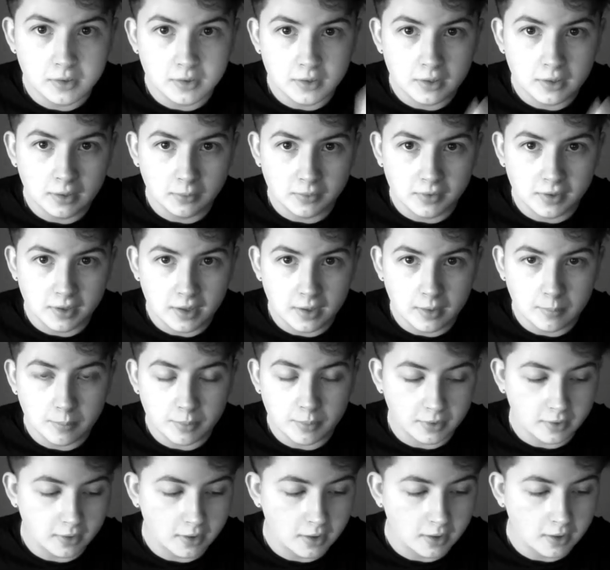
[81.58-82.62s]
Little tip,
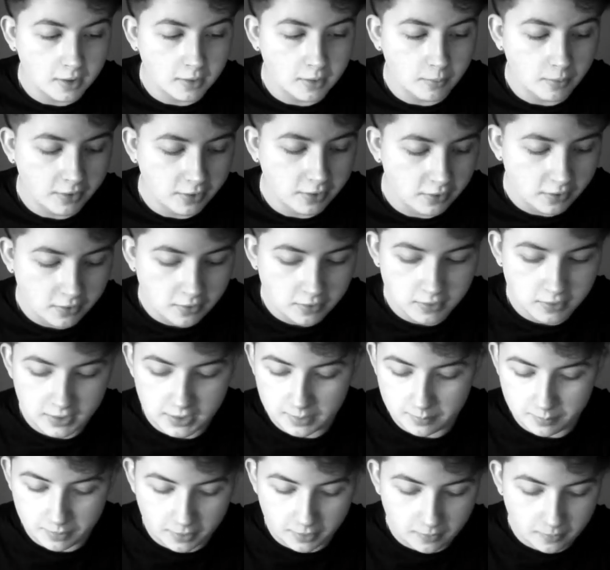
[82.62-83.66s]
when you do your
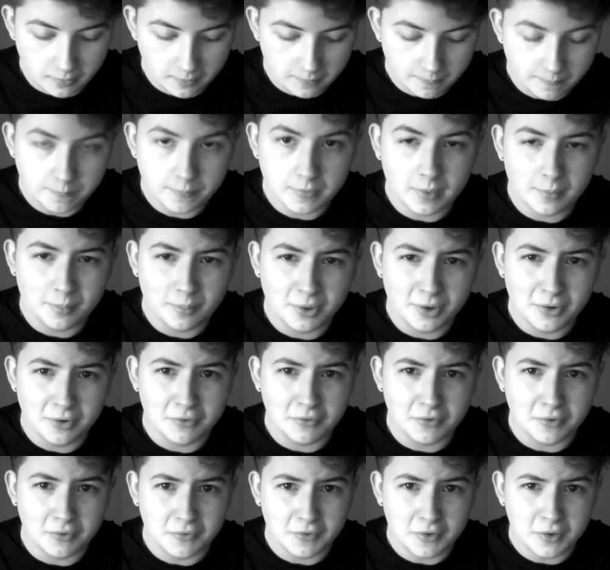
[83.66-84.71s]
deed poll, print
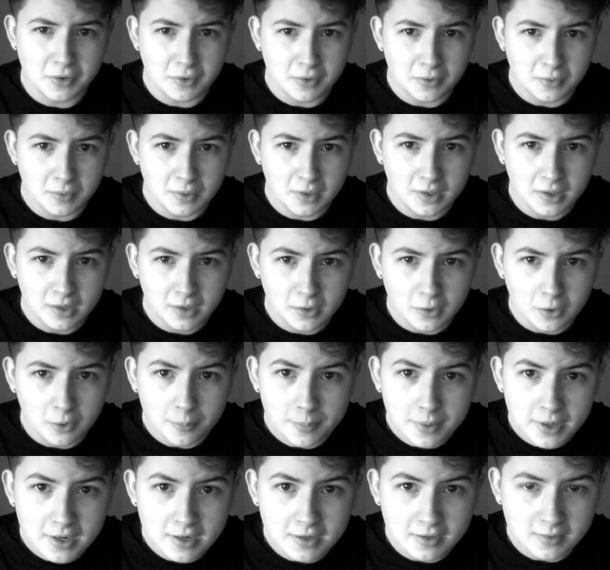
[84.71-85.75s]
off a few
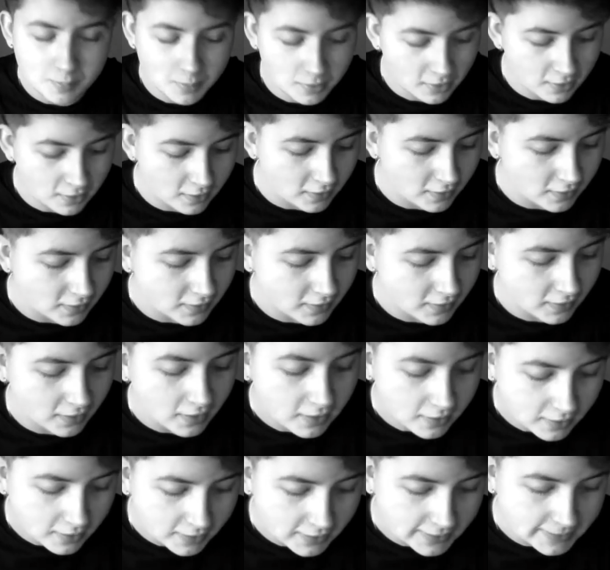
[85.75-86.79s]
copies because
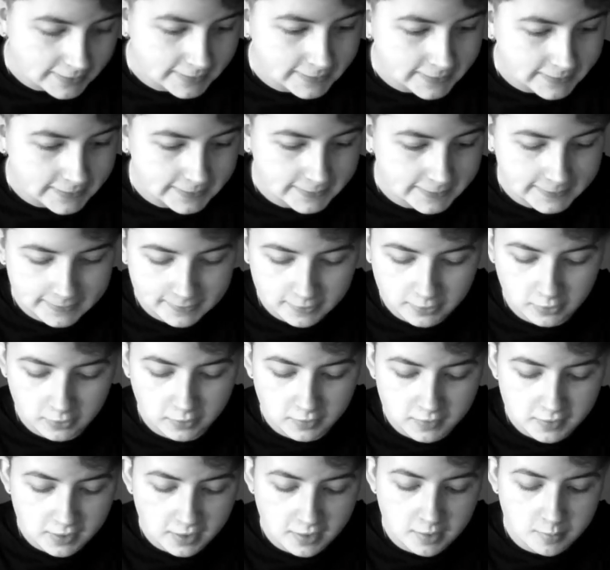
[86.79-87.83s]
you
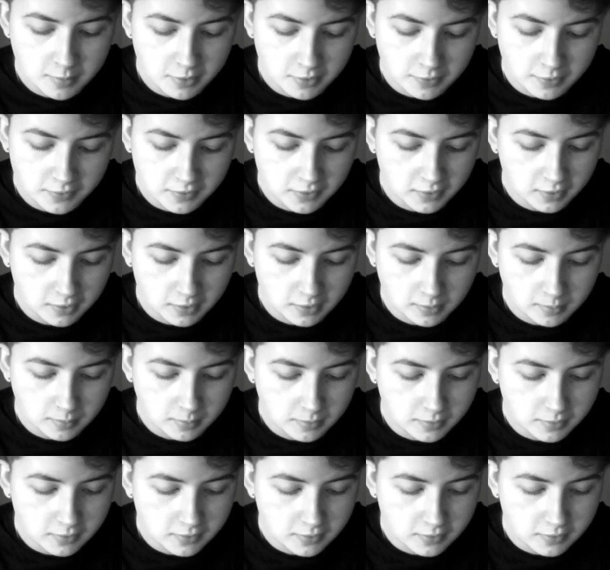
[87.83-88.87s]
send them off to
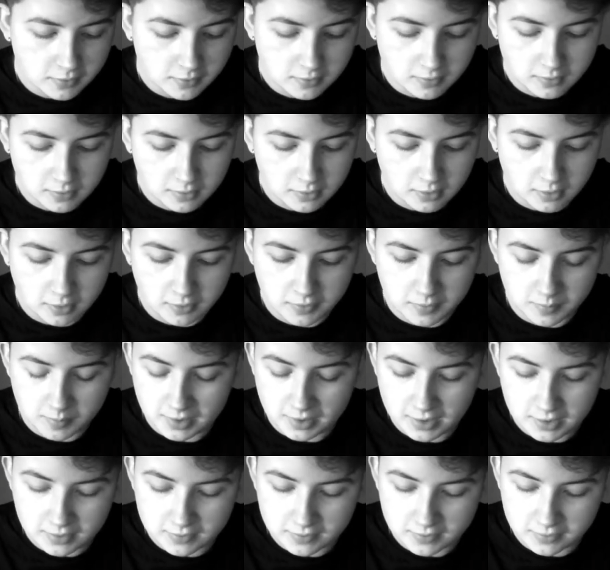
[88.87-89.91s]
loads of
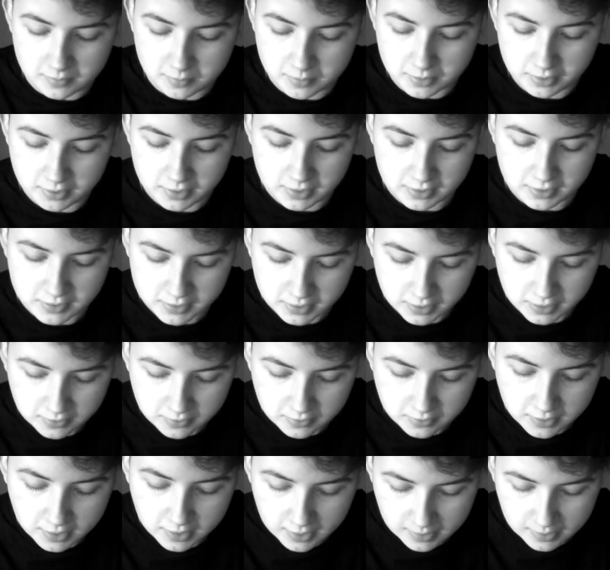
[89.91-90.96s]
places when you need to change your
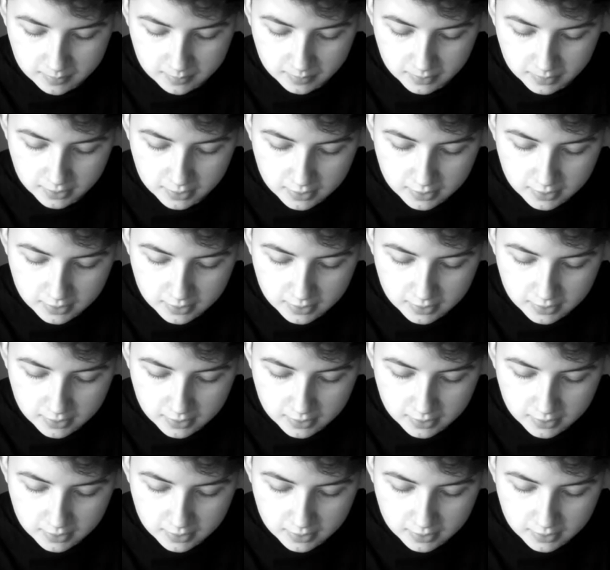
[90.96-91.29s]
name